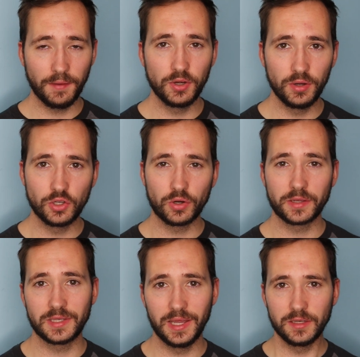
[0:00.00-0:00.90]
heavy-duty
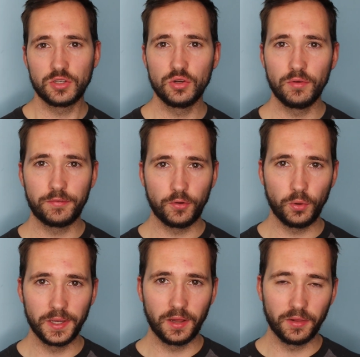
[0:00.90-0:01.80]
trucks into
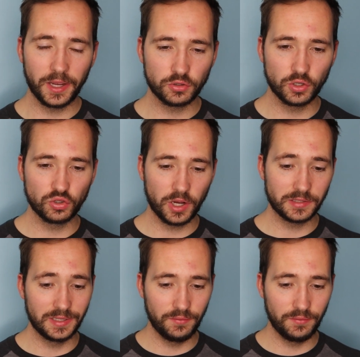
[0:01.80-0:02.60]
fully electric trucks,